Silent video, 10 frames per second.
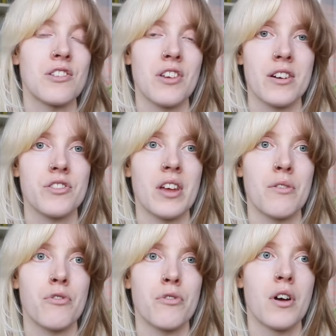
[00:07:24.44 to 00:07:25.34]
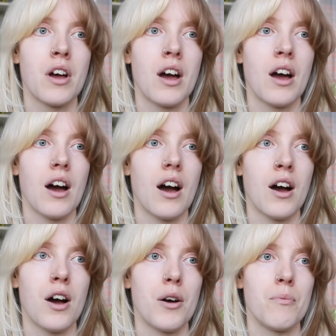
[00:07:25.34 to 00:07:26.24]
has asked if
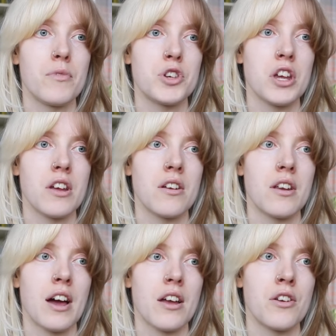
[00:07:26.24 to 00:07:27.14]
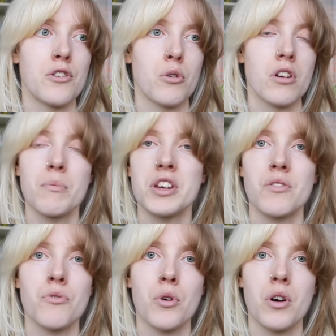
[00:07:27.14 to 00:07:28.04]
um, she I can do a
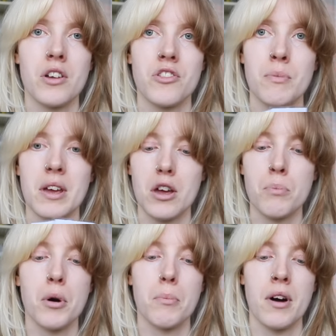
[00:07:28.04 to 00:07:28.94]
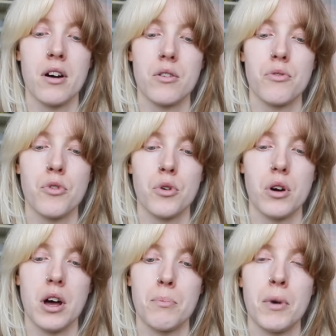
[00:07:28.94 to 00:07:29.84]
commission for her to make a bookmark
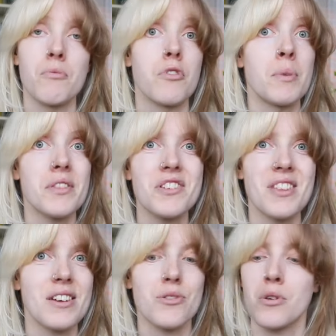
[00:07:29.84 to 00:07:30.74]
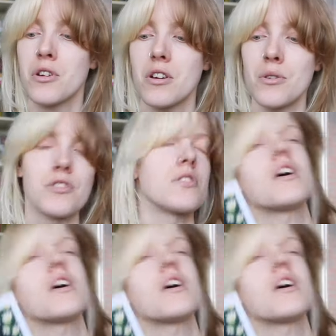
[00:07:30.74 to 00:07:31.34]
for her mum for Mother's Day, so I'm going to go and do